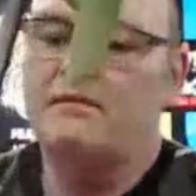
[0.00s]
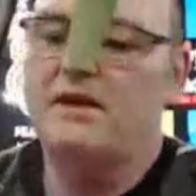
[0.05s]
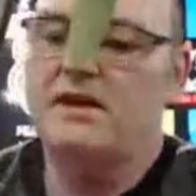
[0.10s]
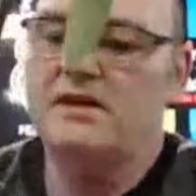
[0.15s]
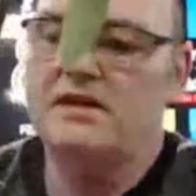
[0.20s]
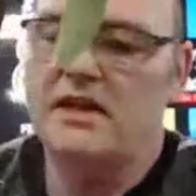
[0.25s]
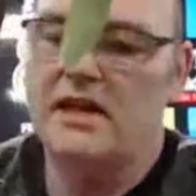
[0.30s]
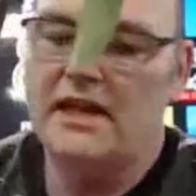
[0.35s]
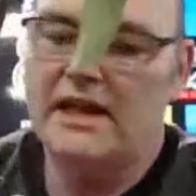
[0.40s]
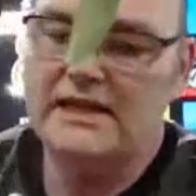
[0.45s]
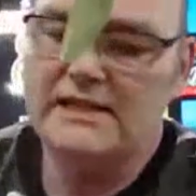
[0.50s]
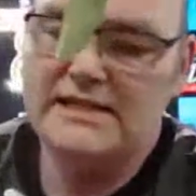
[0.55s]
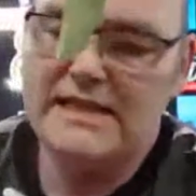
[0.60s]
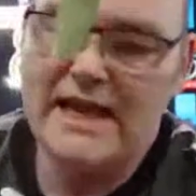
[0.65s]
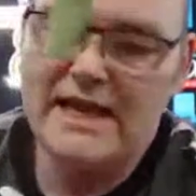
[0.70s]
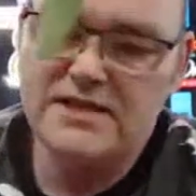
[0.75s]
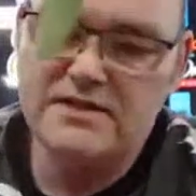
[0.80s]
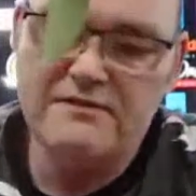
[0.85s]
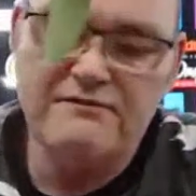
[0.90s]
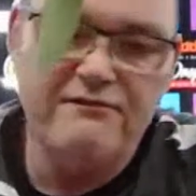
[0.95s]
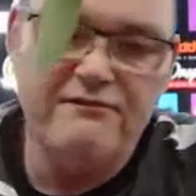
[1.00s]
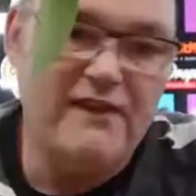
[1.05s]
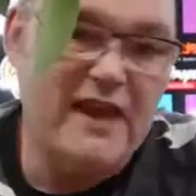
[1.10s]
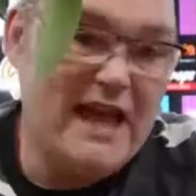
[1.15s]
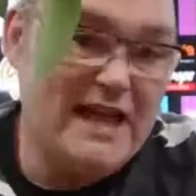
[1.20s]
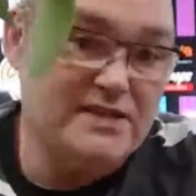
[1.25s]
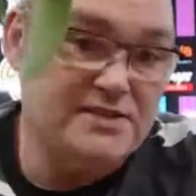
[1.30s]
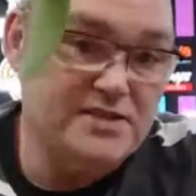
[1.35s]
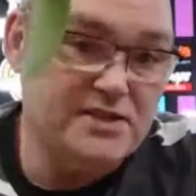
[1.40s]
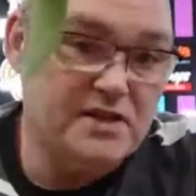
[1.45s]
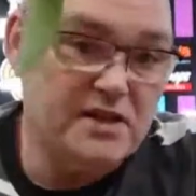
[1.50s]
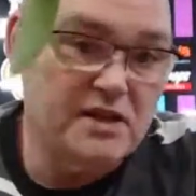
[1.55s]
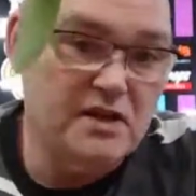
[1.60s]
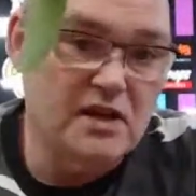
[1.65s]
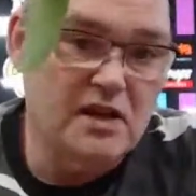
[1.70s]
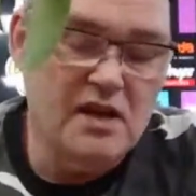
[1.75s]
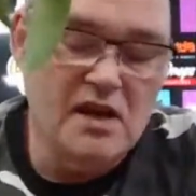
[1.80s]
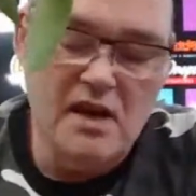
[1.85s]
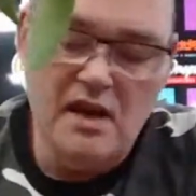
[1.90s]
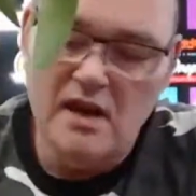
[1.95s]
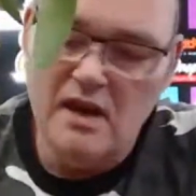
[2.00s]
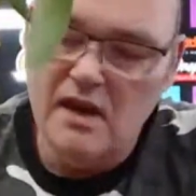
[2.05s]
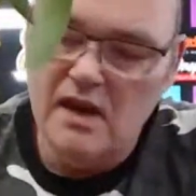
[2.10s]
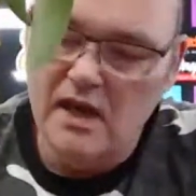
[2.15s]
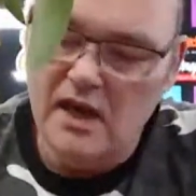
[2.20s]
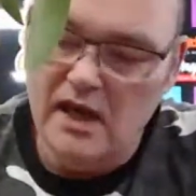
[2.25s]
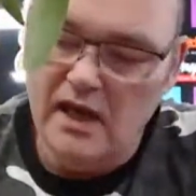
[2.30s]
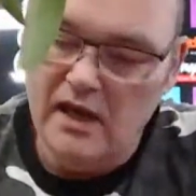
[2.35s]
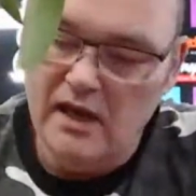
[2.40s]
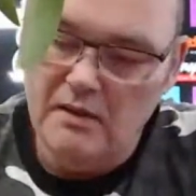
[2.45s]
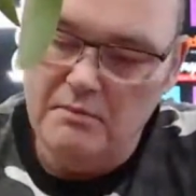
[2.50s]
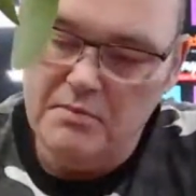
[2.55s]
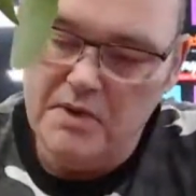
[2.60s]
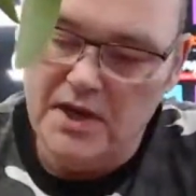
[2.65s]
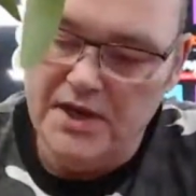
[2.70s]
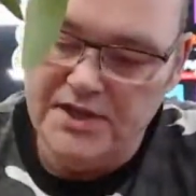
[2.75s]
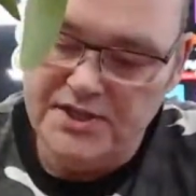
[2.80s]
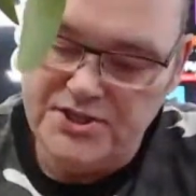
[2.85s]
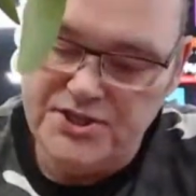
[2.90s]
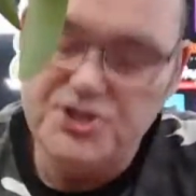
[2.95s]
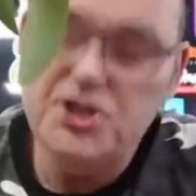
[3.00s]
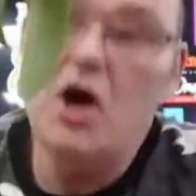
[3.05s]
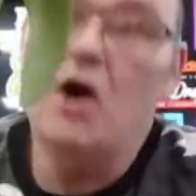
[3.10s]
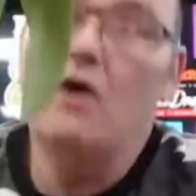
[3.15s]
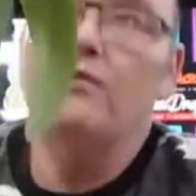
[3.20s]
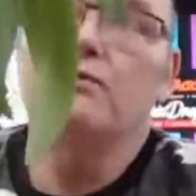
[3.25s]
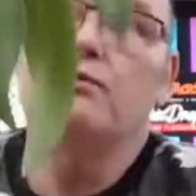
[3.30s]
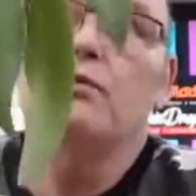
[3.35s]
in, like I say, as a flask, and it's not